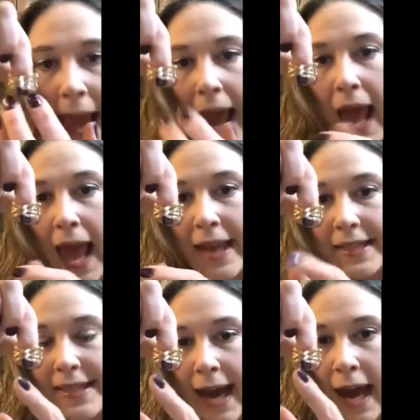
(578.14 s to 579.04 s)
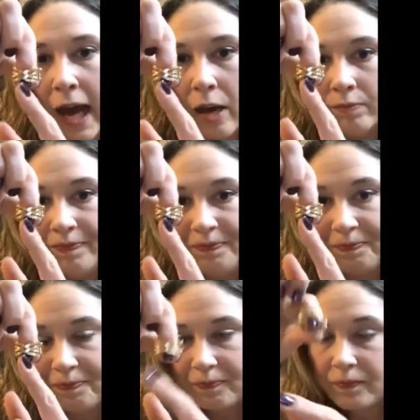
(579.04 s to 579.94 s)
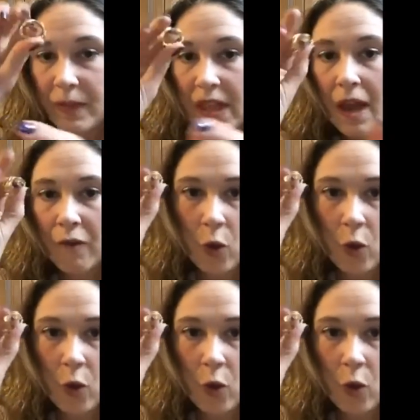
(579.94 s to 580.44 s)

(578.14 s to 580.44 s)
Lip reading: And of